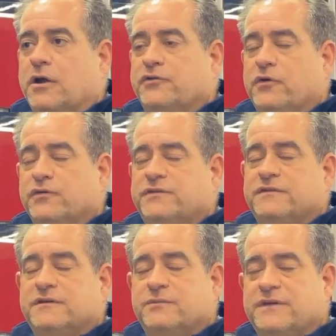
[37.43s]
control
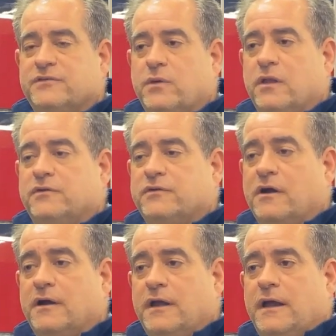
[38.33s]
systems, as well as
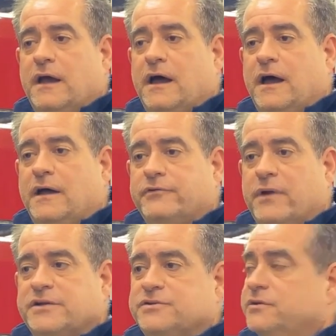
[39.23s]
our
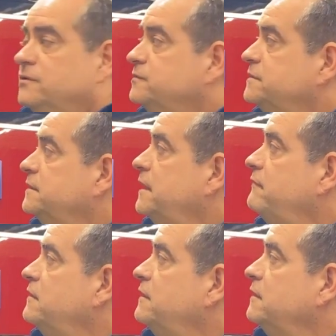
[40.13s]
directionals and
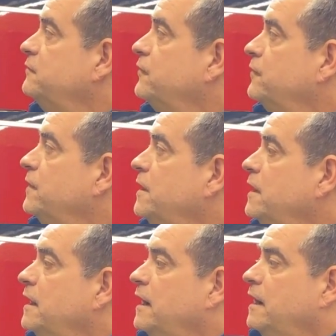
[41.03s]
everything for
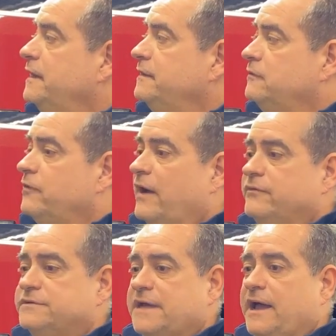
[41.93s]
at the
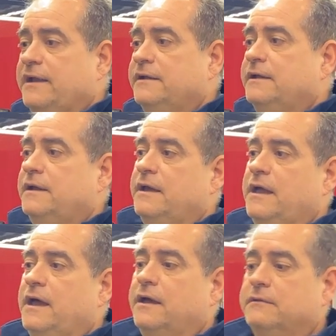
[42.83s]
driver's side.
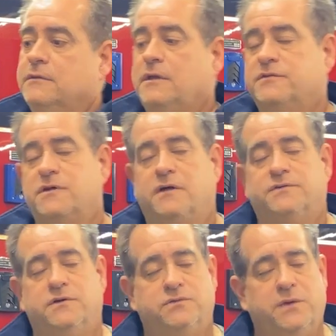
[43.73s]
It's
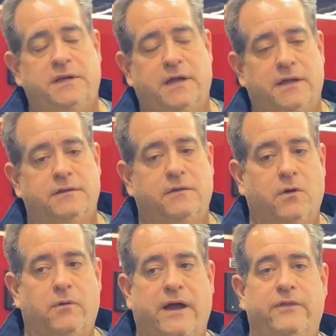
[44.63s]
also, as we go
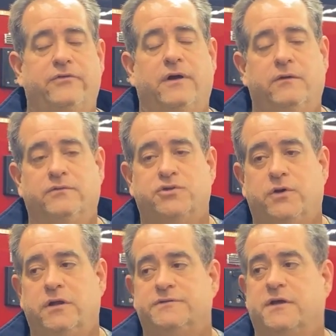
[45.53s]
around the truck, we'll show
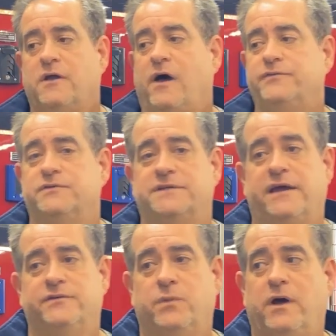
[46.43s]
you it's on the officer
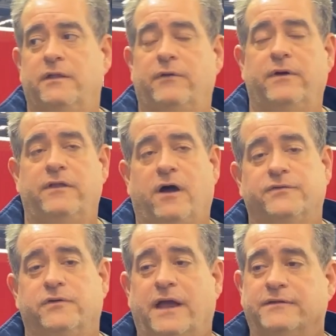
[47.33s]
side as well. That way the
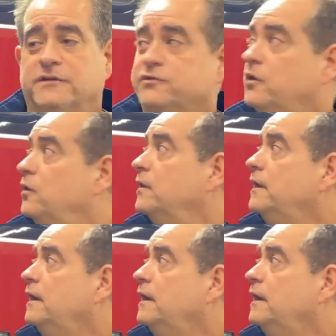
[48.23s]
officer has control